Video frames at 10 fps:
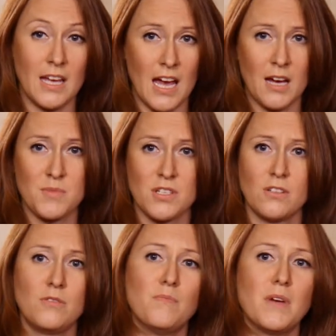the
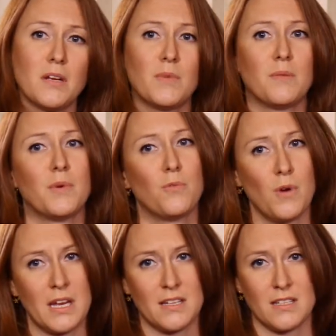absolute minimum
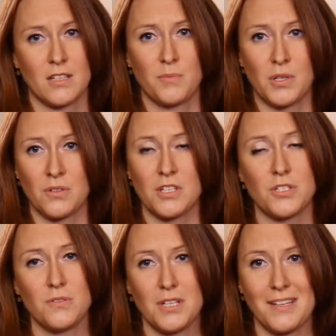weight in the bow
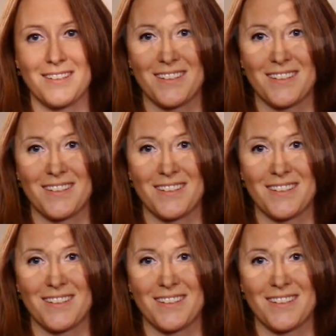that you need.